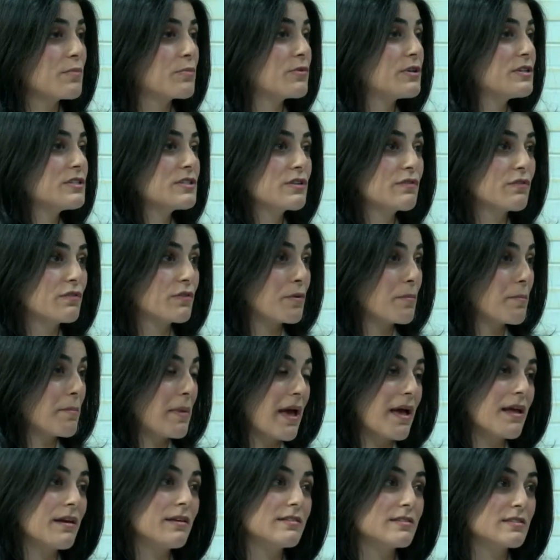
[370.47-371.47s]
risk for
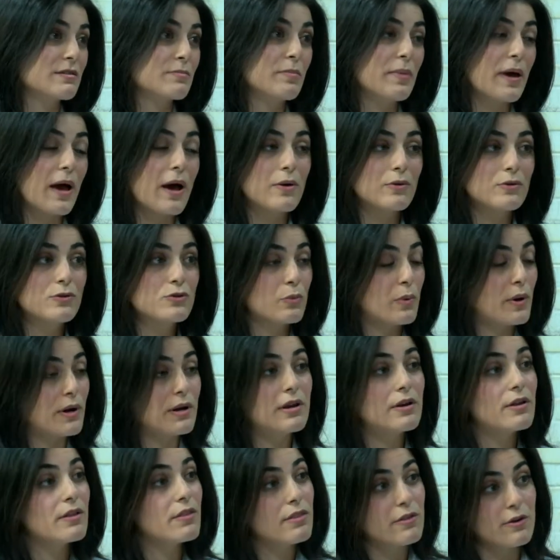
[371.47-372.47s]
men is about
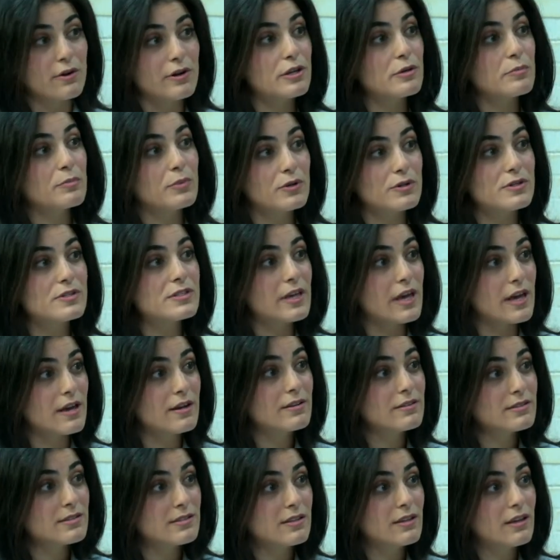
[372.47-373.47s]
20 to
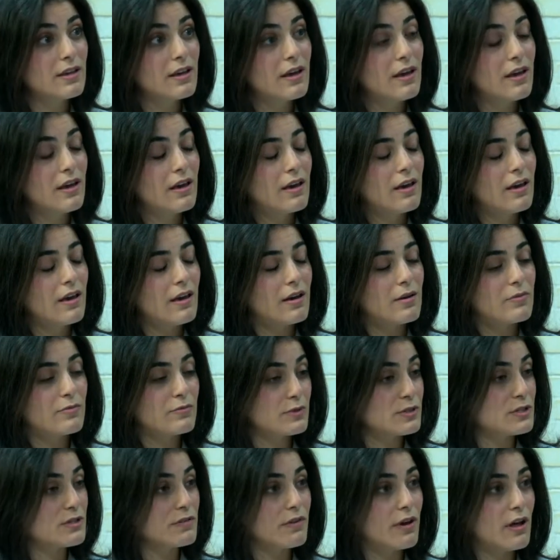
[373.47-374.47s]
30%
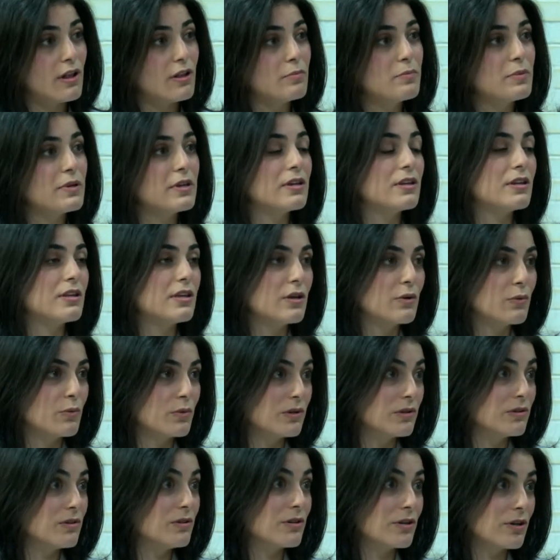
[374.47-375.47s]
for developing an
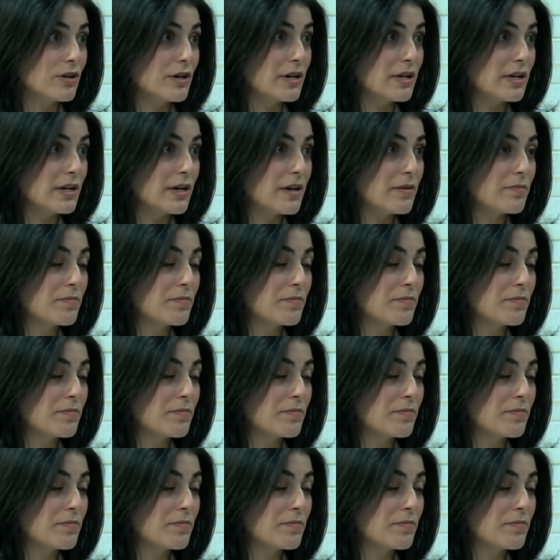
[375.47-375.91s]
inguinal hernia.